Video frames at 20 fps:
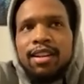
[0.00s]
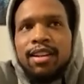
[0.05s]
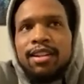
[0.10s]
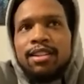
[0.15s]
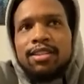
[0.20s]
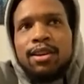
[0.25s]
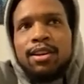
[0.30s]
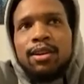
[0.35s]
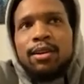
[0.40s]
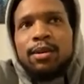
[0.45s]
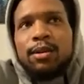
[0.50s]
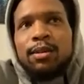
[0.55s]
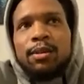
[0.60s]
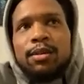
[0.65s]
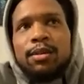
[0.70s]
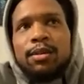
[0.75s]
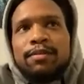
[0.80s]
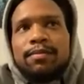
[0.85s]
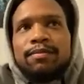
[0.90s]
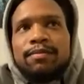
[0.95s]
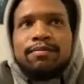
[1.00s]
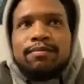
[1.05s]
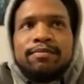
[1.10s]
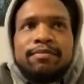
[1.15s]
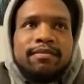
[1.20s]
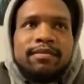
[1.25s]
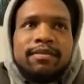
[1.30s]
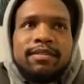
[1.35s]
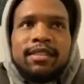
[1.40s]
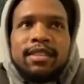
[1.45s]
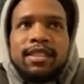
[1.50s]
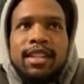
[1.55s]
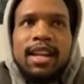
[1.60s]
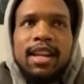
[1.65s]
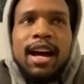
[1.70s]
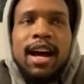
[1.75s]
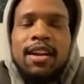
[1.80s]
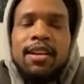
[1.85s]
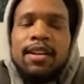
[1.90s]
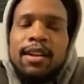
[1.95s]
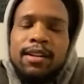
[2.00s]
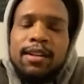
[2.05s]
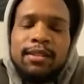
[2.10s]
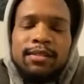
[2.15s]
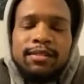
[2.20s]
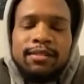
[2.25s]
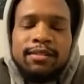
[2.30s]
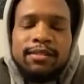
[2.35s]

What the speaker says: So I don't know.